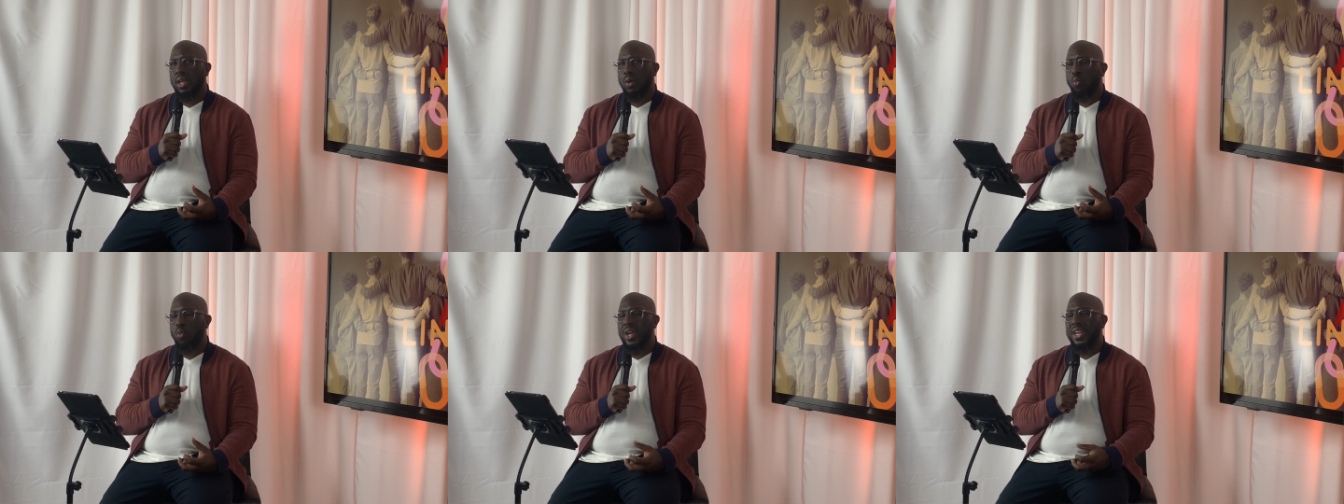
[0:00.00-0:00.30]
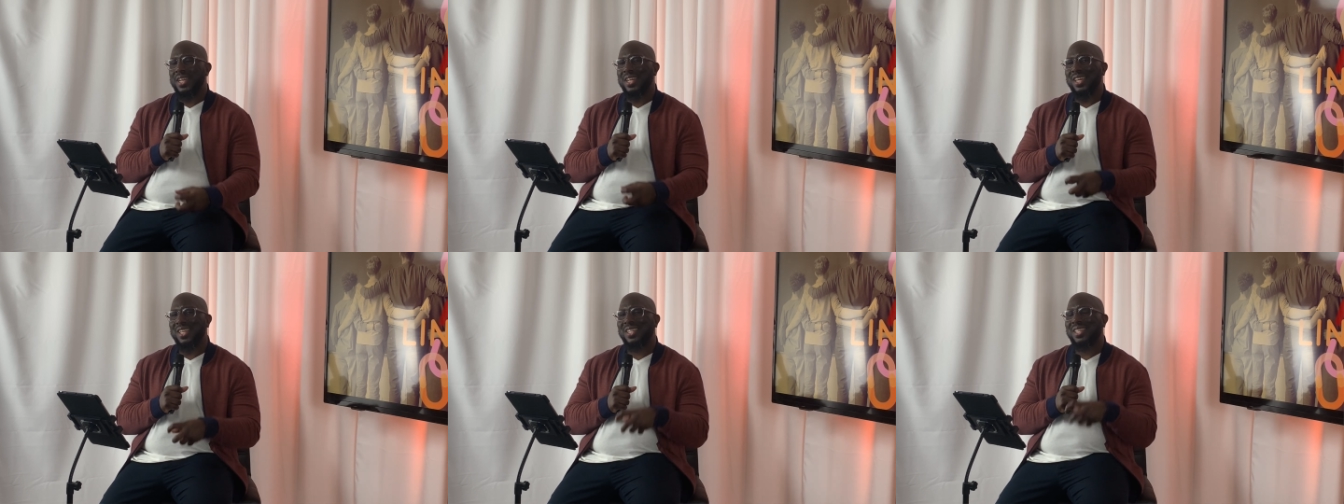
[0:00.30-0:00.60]

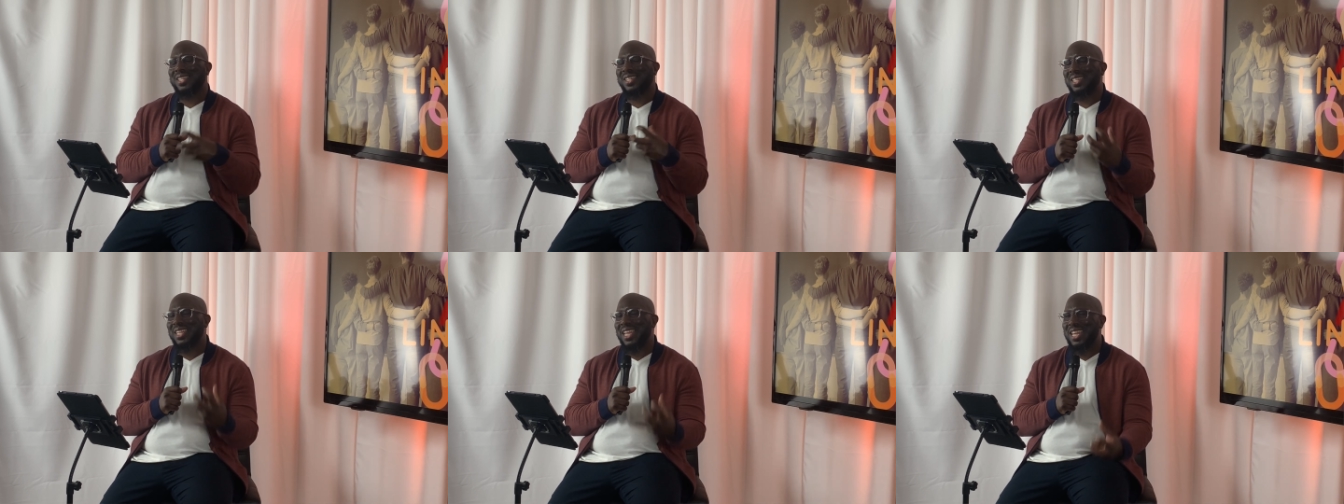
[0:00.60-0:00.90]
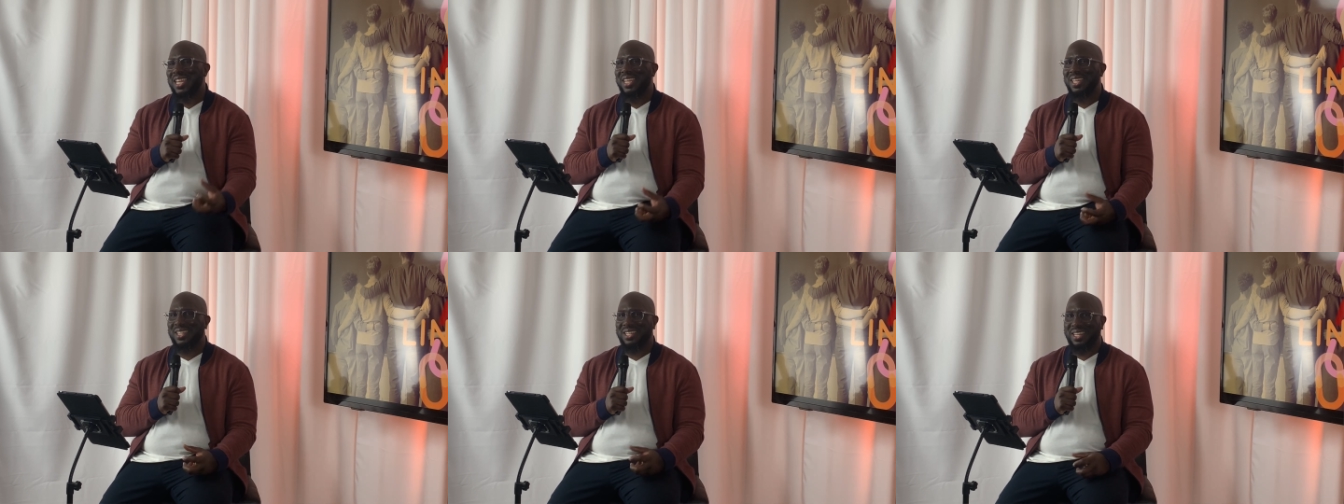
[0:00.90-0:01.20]
when the
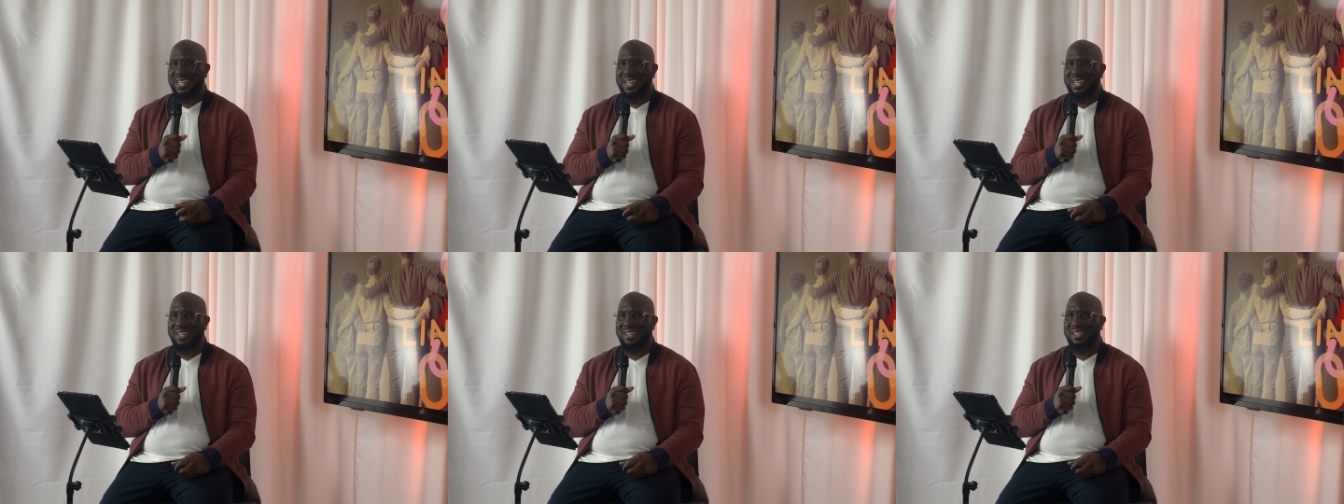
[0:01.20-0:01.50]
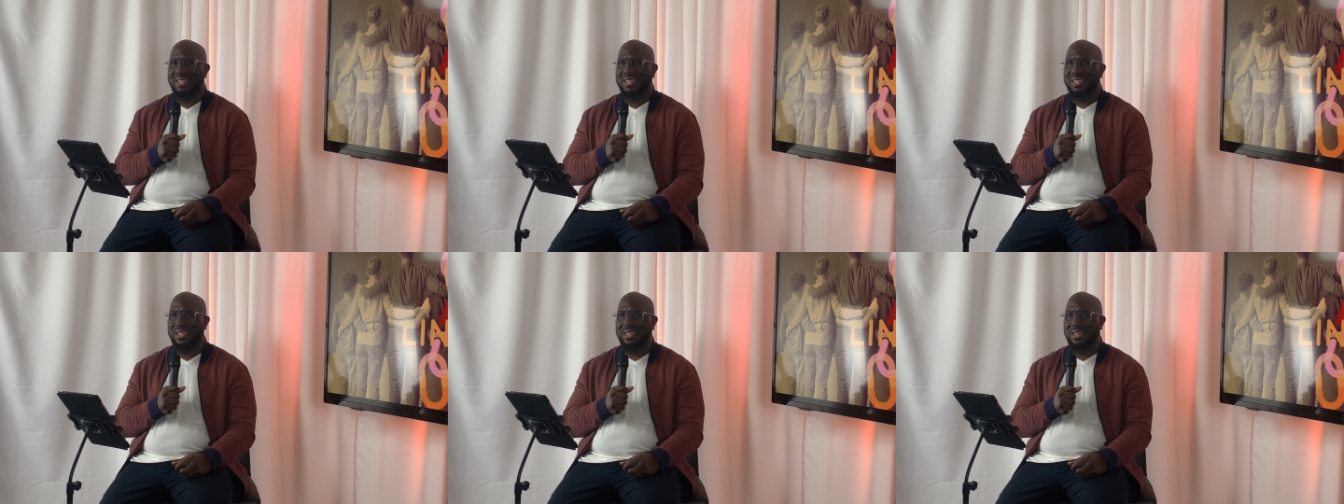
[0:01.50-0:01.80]

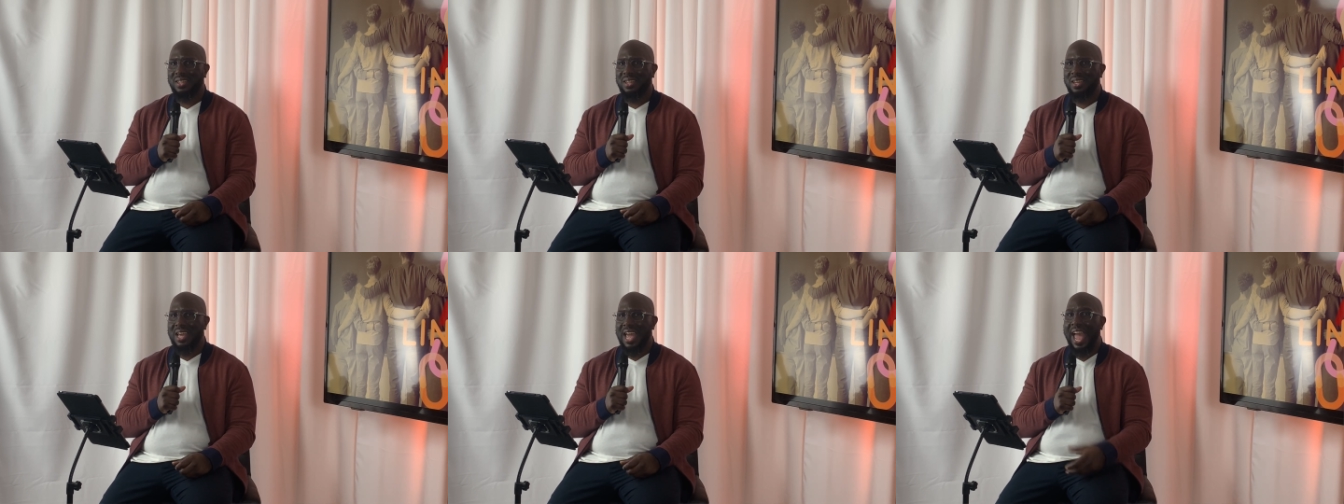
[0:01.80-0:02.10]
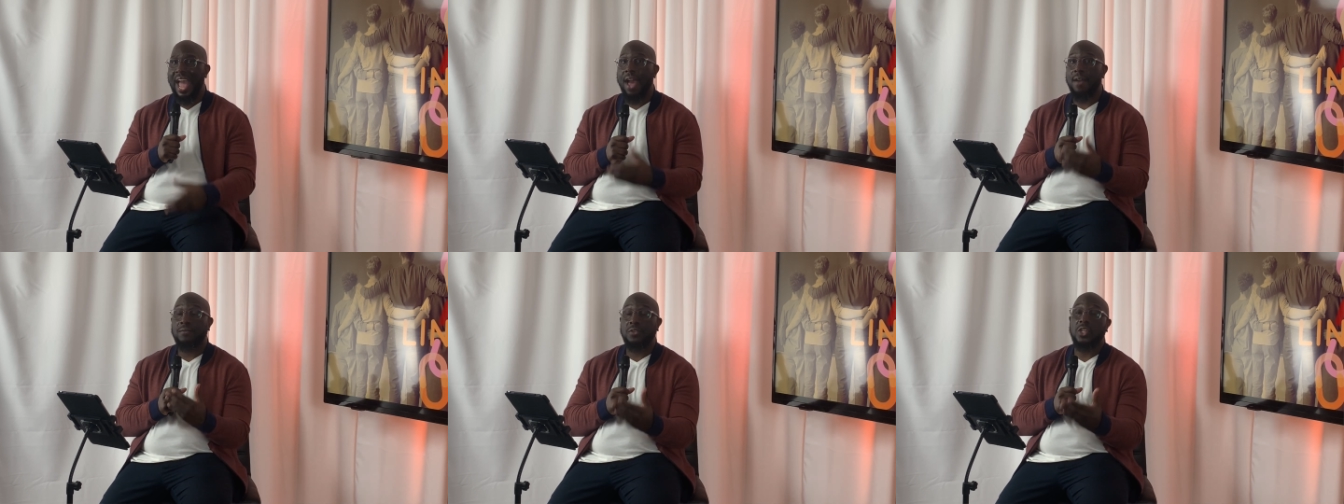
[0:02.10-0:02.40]
seasons
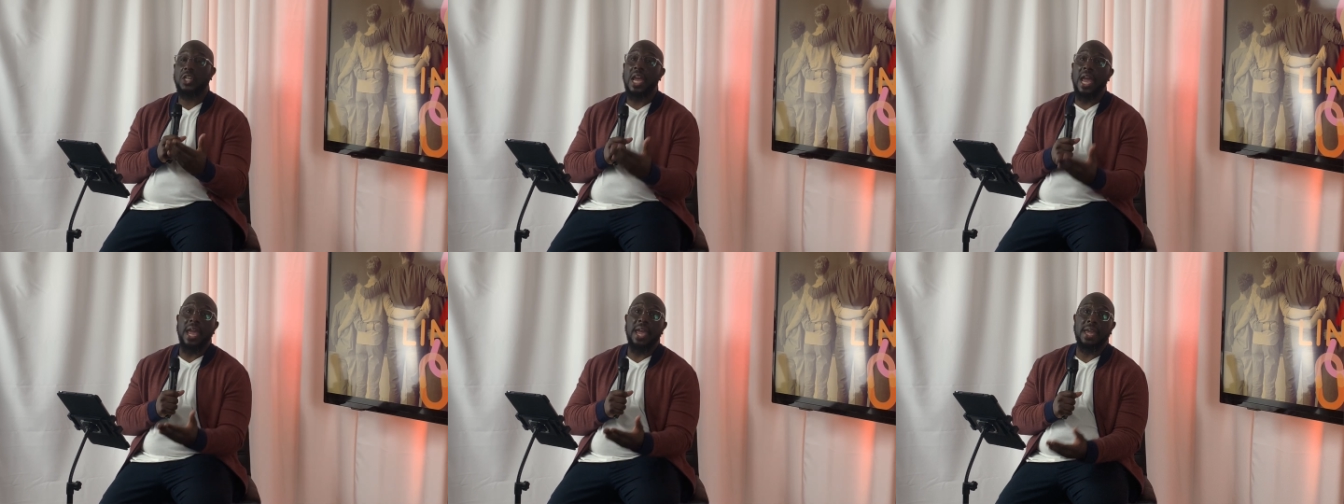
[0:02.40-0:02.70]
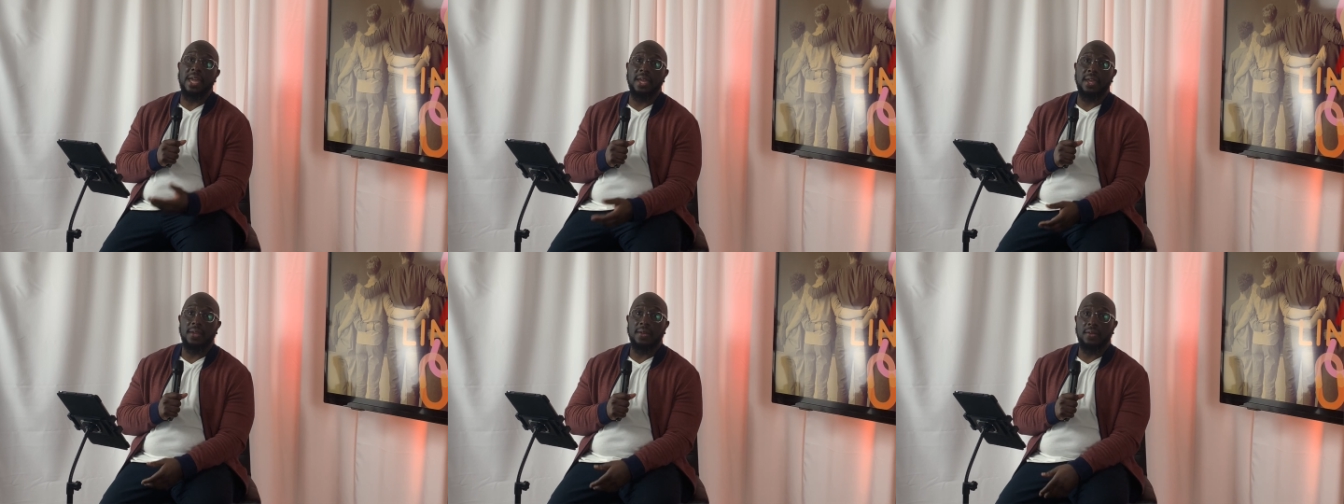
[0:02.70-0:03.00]
have
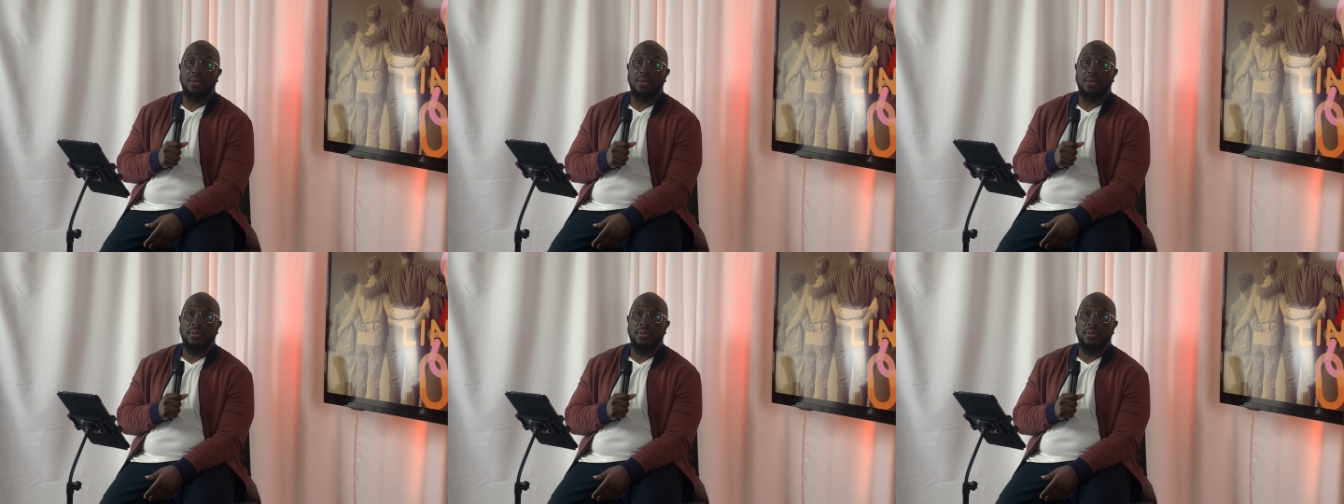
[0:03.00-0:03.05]
changed.